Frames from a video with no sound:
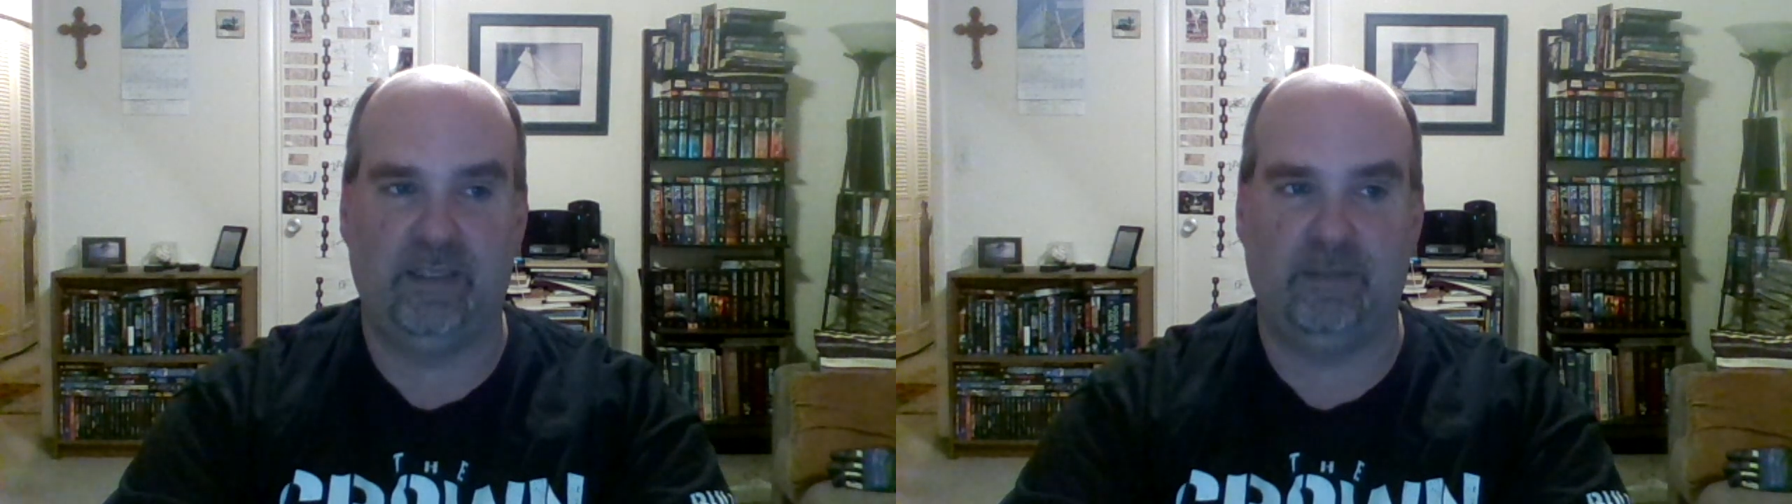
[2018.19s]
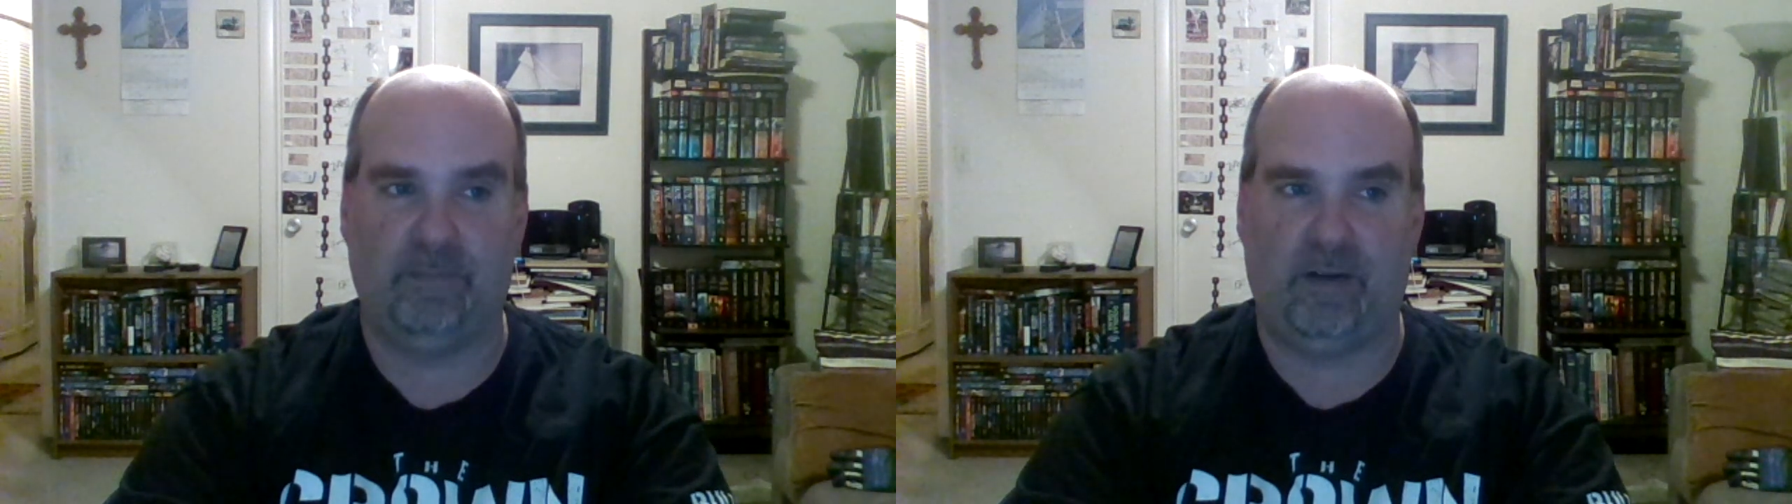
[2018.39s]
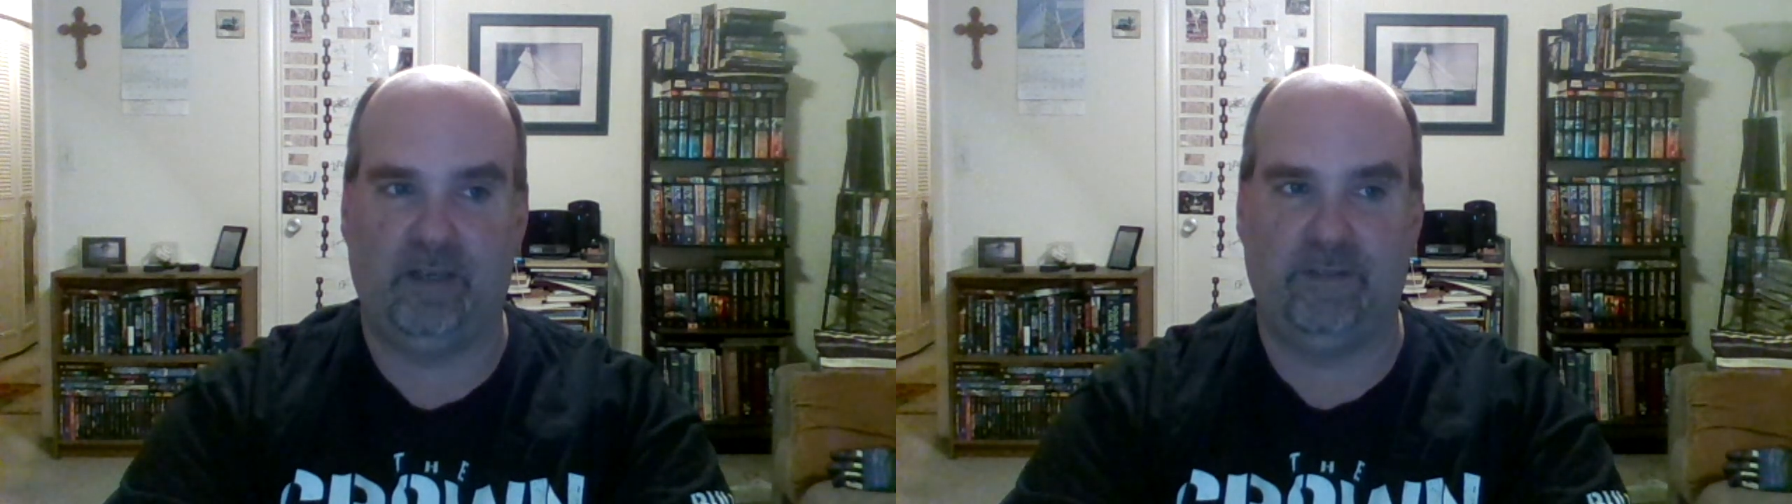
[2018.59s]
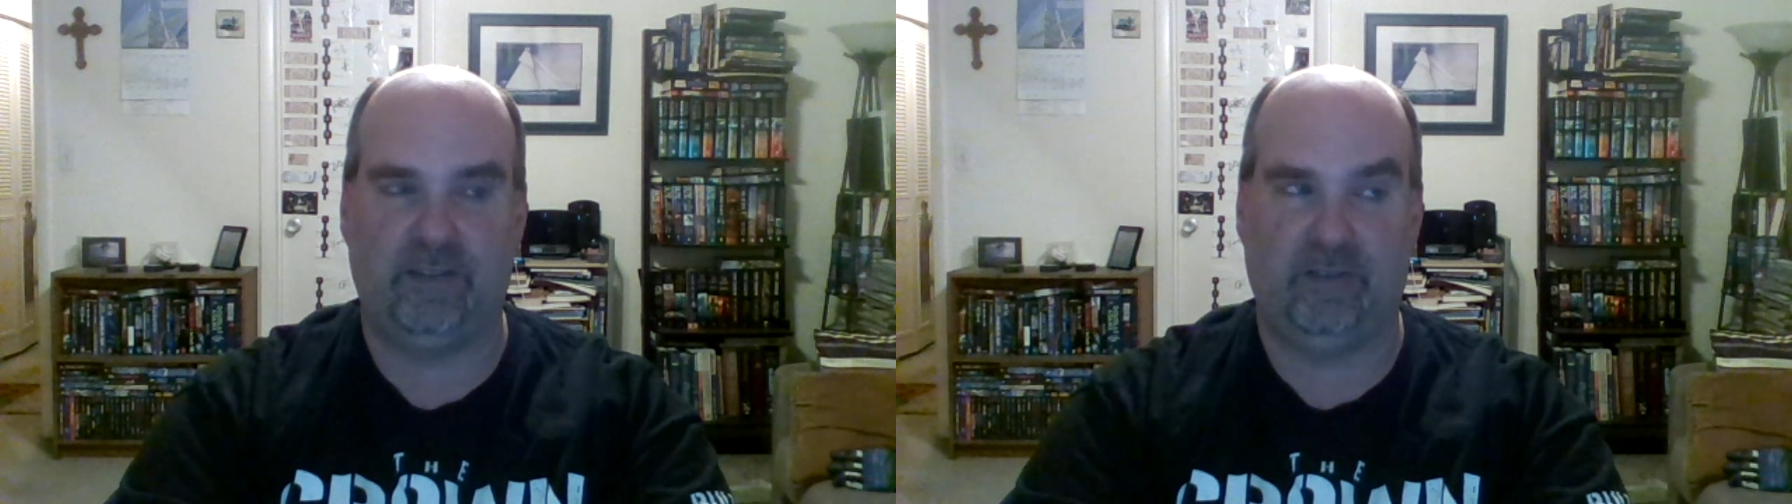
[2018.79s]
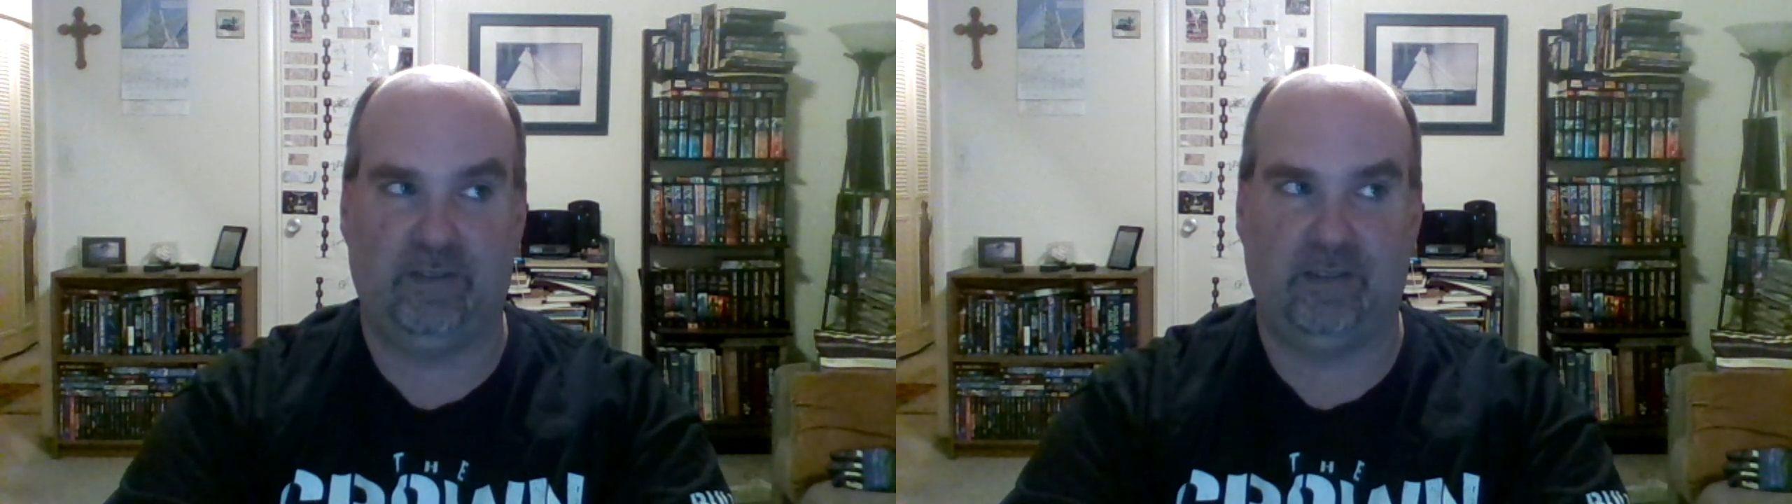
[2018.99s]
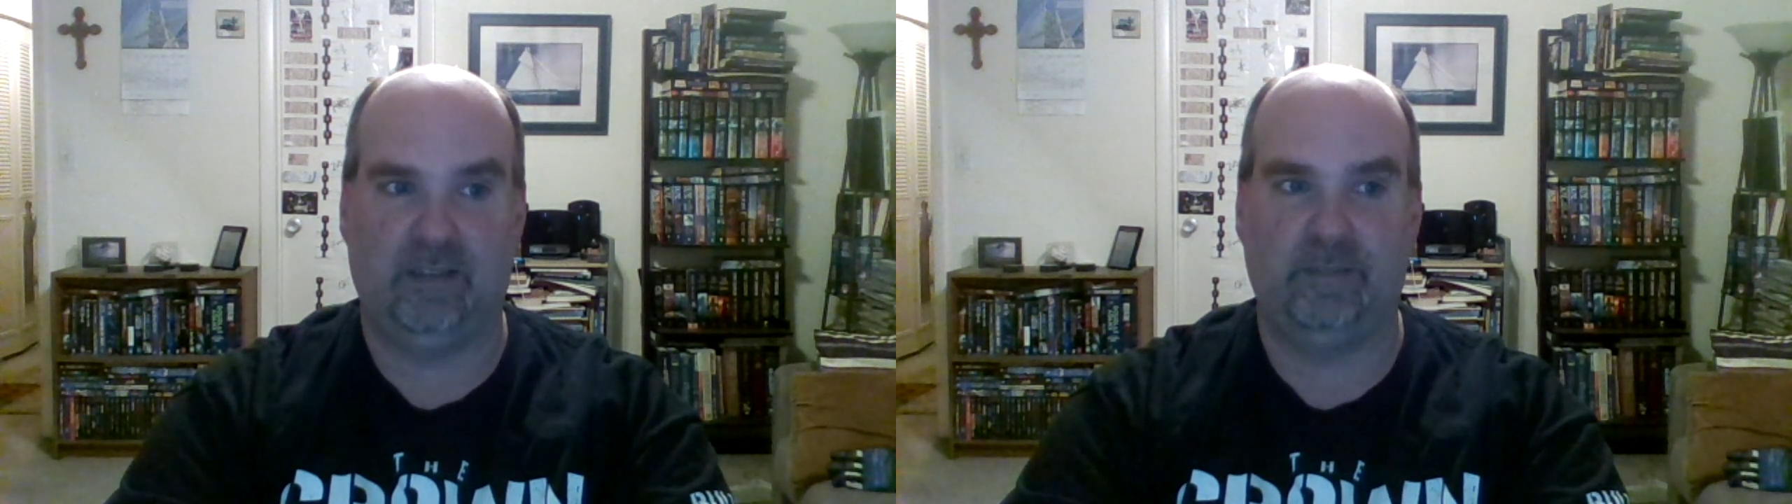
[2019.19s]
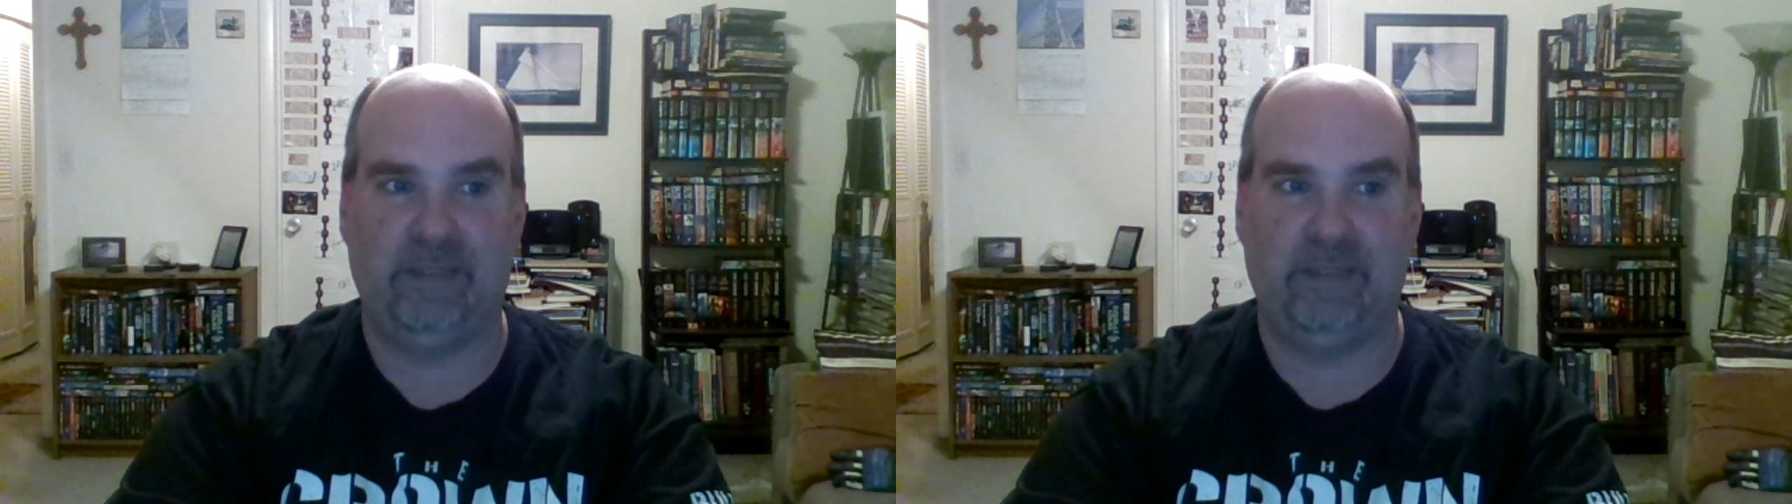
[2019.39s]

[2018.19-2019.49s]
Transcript: which we only saw